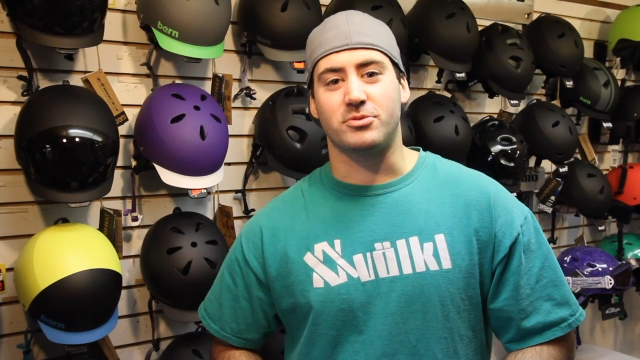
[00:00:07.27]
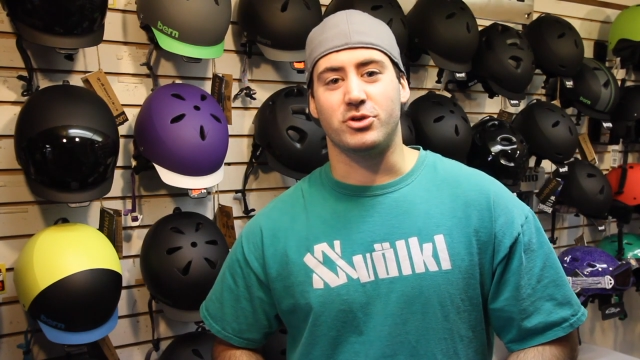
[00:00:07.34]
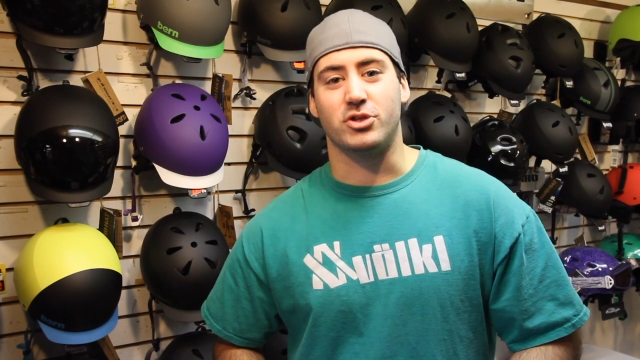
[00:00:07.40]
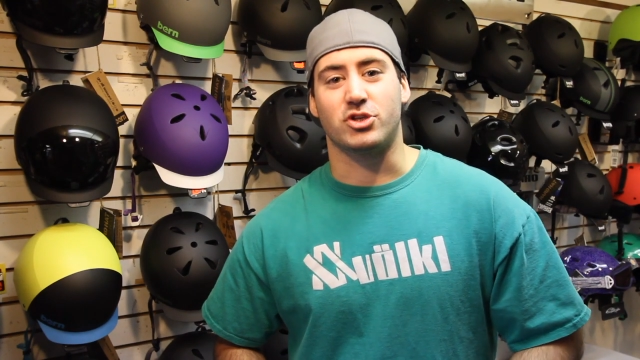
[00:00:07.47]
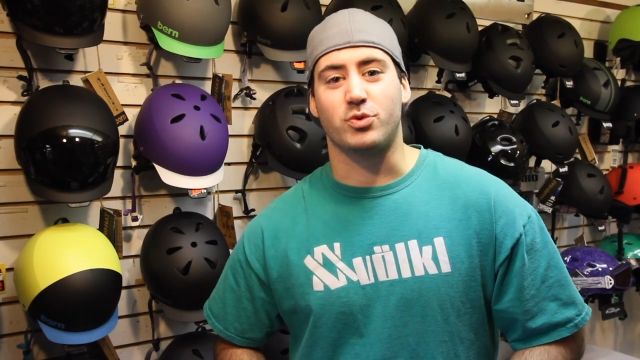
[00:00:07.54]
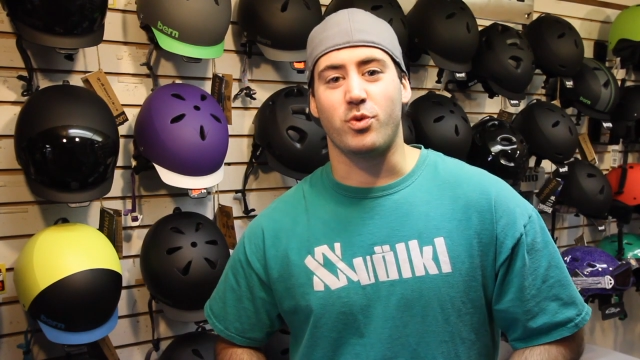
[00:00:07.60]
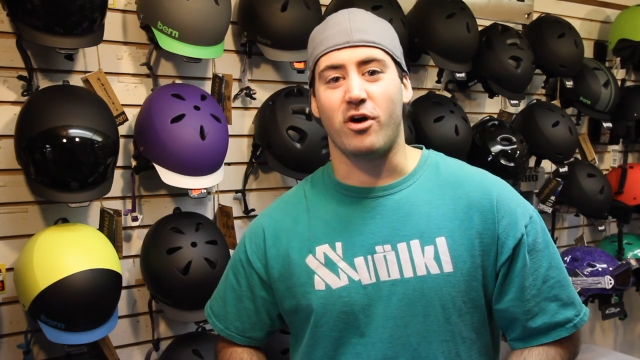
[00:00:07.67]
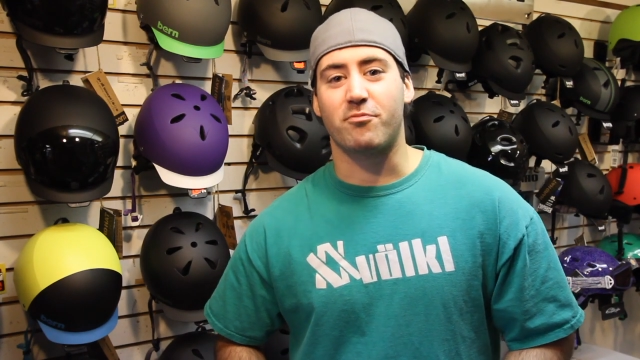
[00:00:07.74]
to the
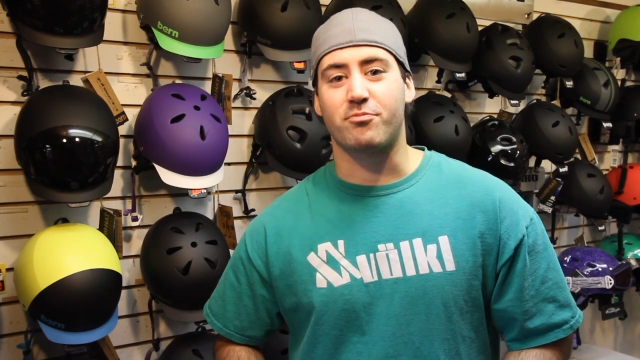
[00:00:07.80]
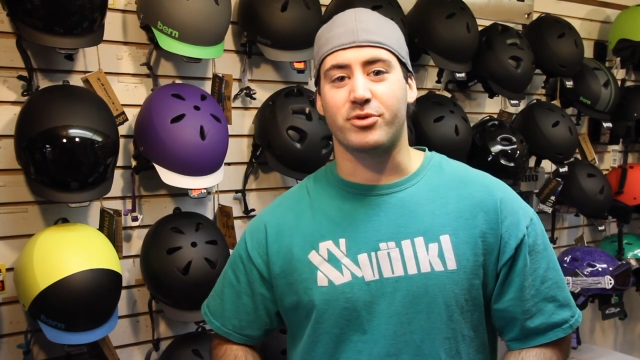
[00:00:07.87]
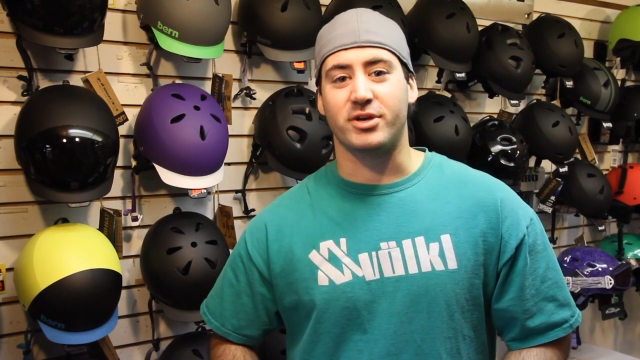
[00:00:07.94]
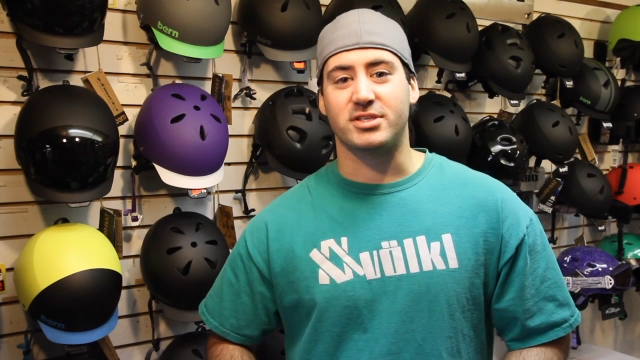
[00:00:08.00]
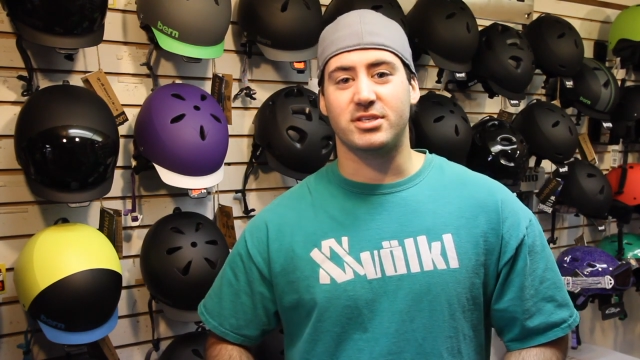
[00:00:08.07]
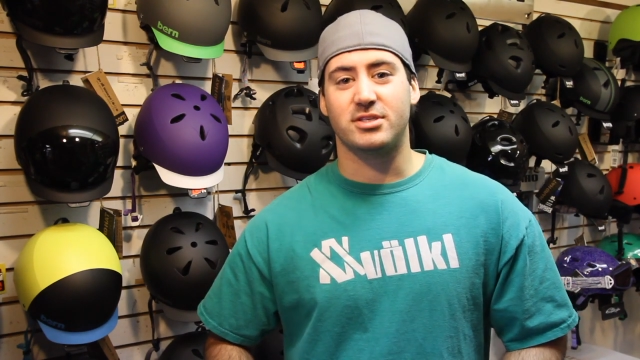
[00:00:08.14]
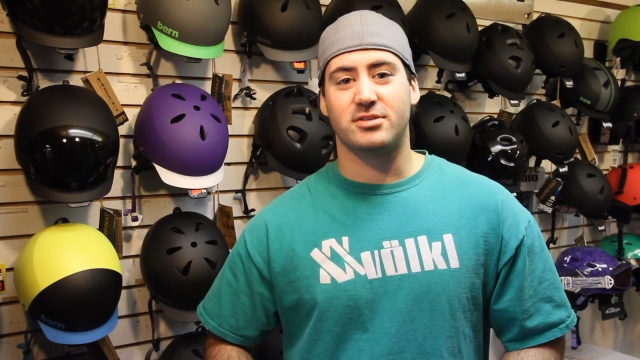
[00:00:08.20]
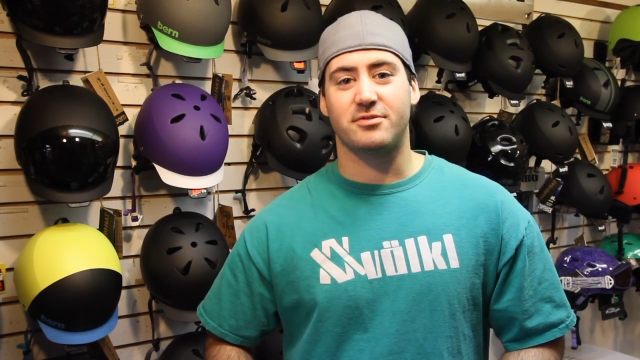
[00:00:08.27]
12
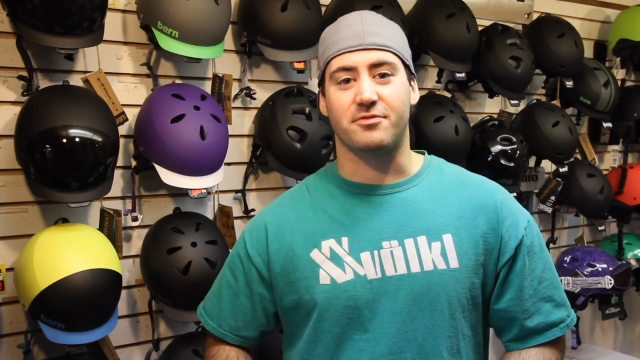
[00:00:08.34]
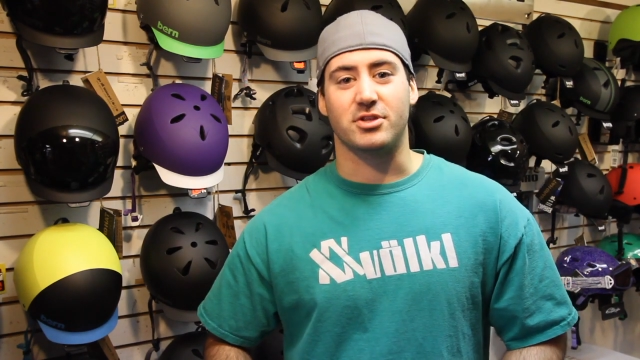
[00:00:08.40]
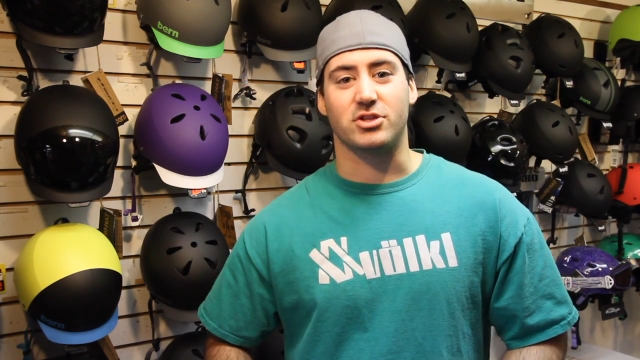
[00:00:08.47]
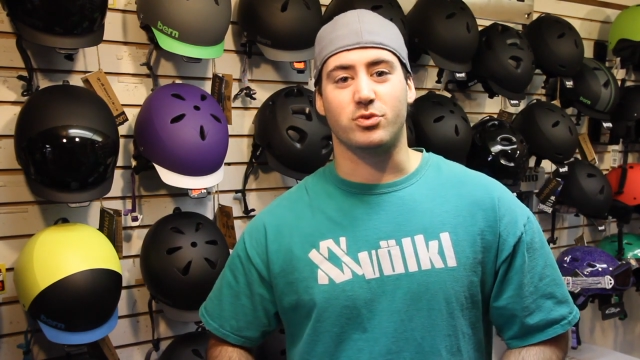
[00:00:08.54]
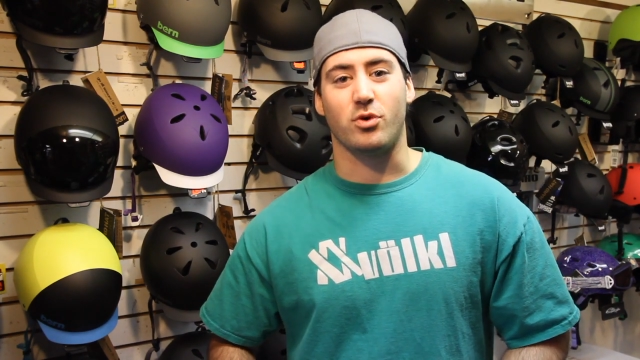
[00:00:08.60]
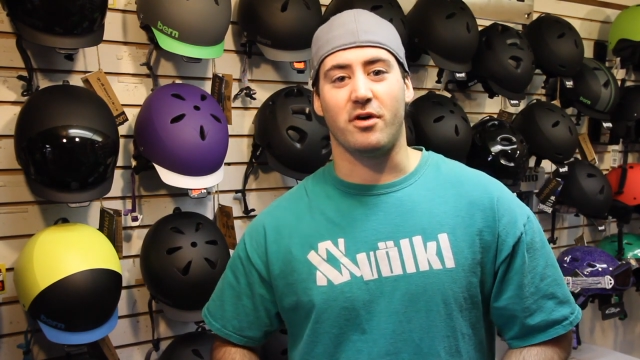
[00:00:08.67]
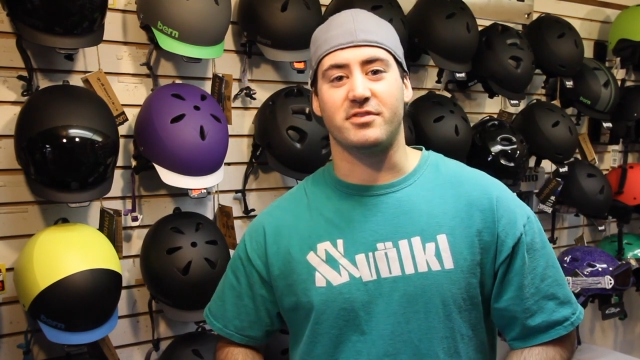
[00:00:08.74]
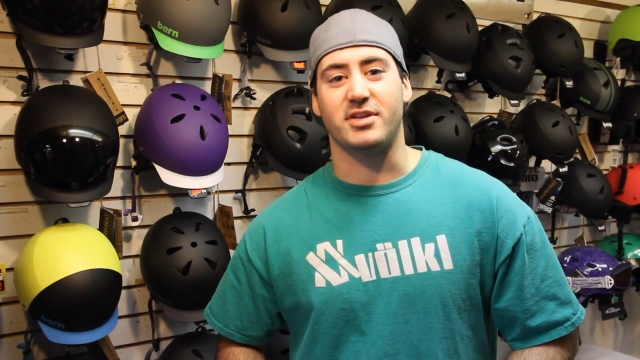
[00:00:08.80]
Prisons for the
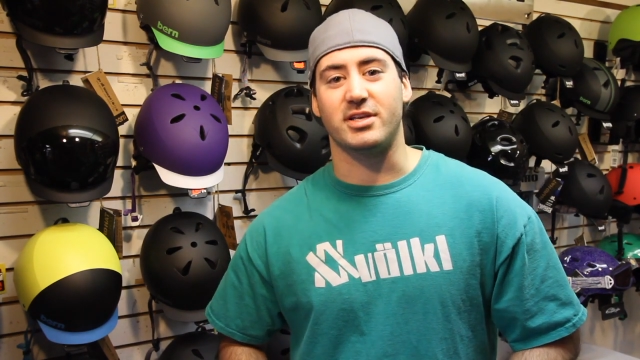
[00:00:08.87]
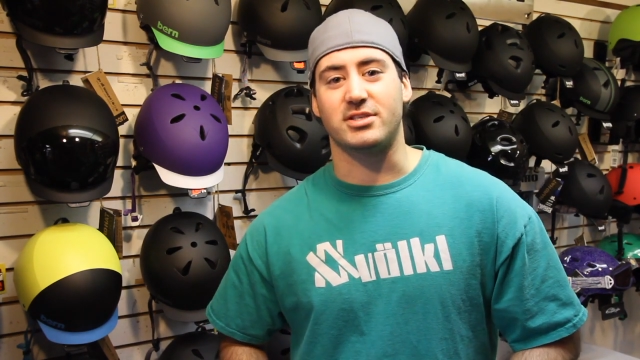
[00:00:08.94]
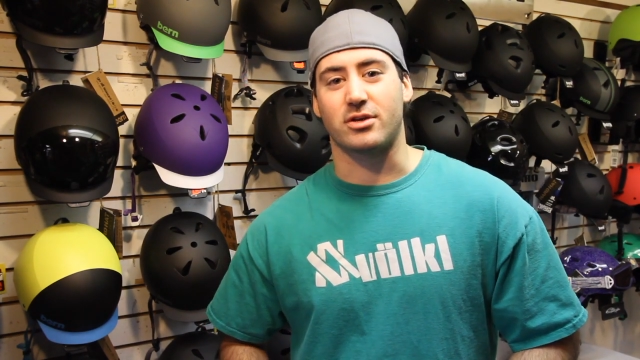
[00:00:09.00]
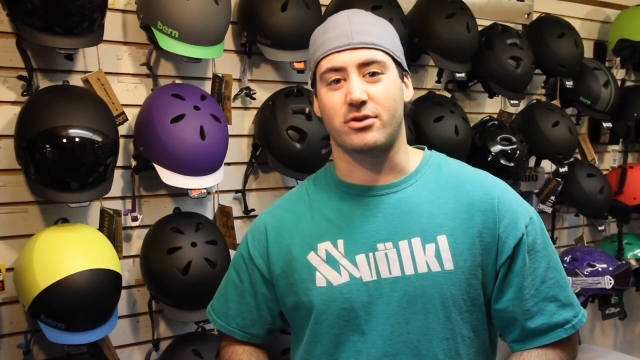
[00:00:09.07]
12 Days